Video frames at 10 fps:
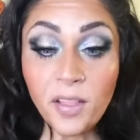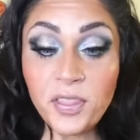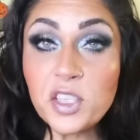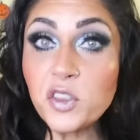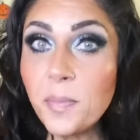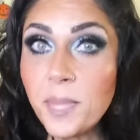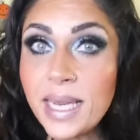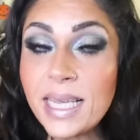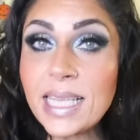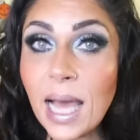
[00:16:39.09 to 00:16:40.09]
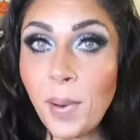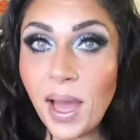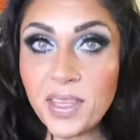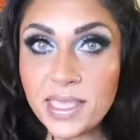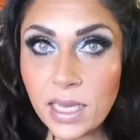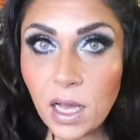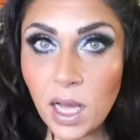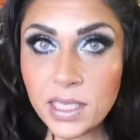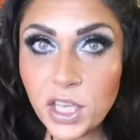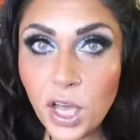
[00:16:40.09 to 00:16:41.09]
These are the minis. I buy these at
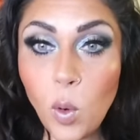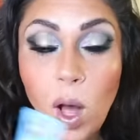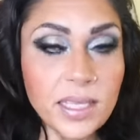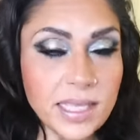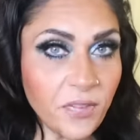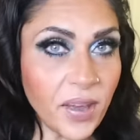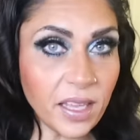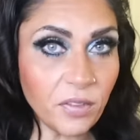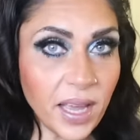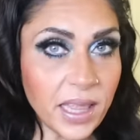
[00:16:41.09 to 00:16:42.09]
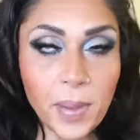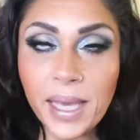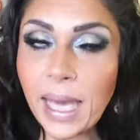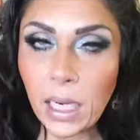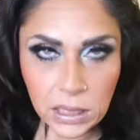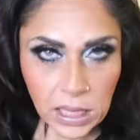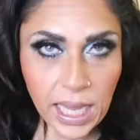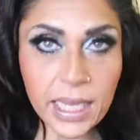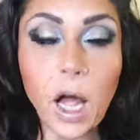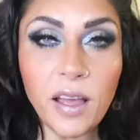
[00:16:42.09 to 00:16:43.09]
Costco. I'll see if I can find them again
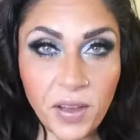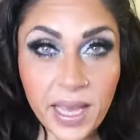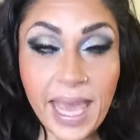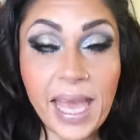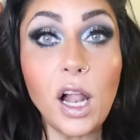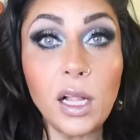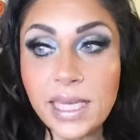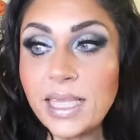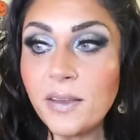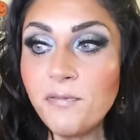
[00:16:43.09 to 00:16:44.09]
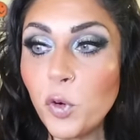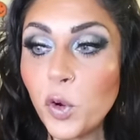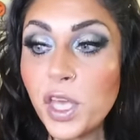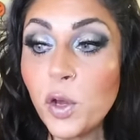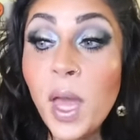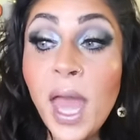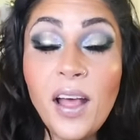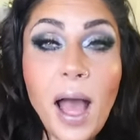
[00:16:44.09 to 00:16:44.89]
online. If I can, I'll link them for you.